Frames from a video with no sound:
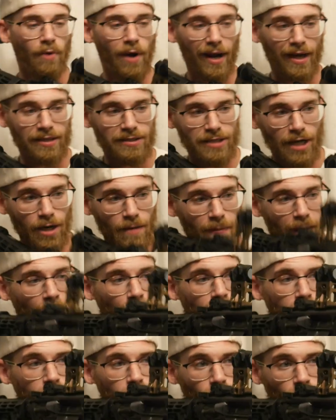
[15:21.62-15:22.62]
I can tell you about
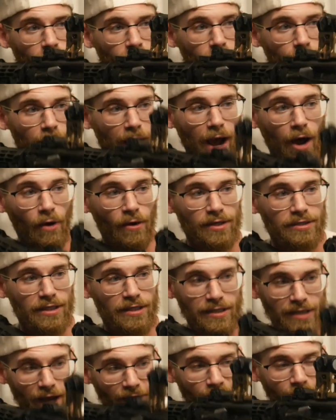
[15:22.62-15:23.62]
the Unity mount is
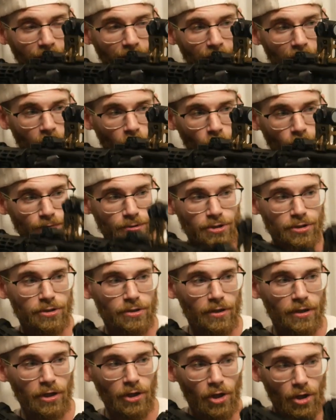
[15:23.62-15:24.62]
it definitely helps,
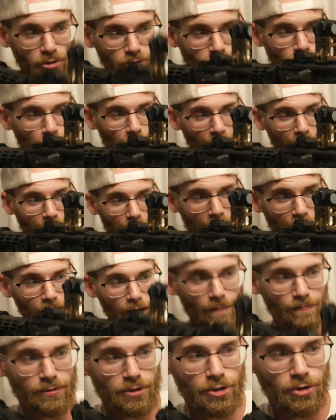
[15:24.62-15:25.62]
you know, just bringing that
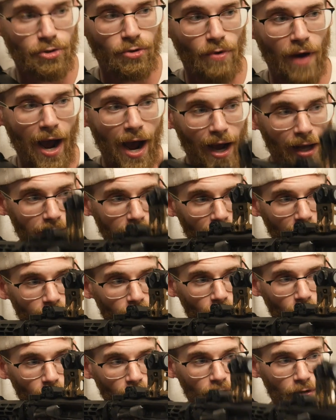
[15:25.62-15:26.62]
up to eye
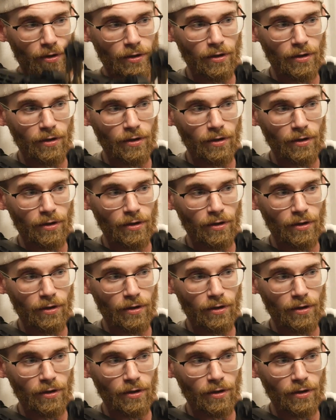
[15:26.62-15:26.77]
level